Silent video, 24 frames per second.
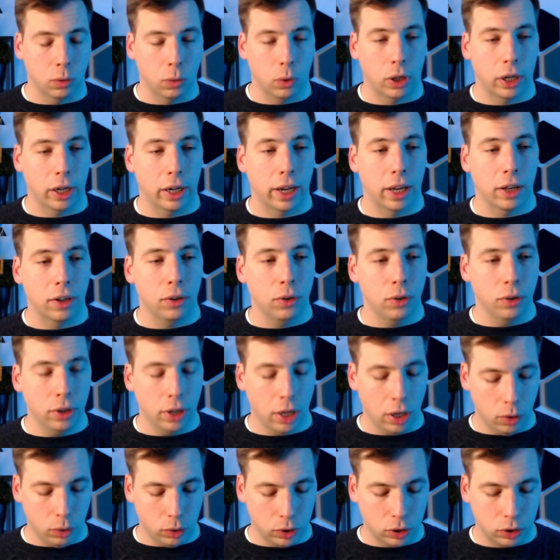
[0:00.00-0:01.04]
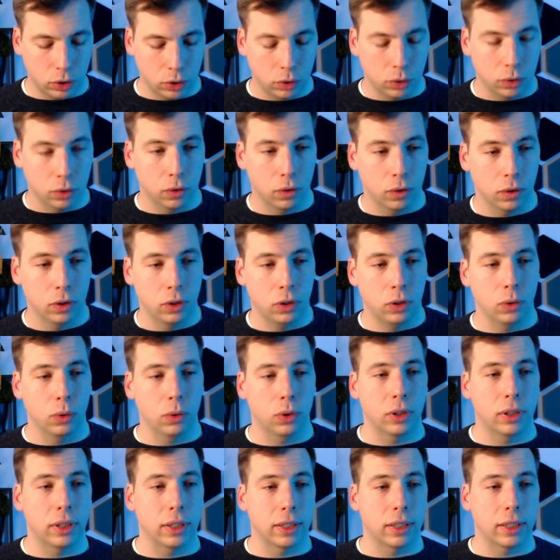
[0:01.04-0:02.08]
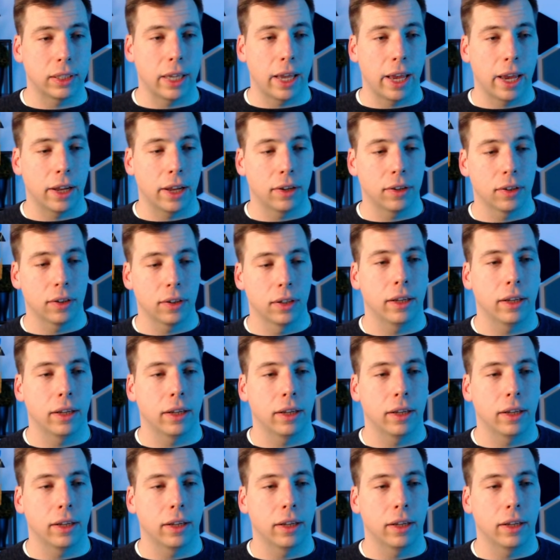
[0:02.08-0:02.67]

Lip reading: what I can do now is to use this add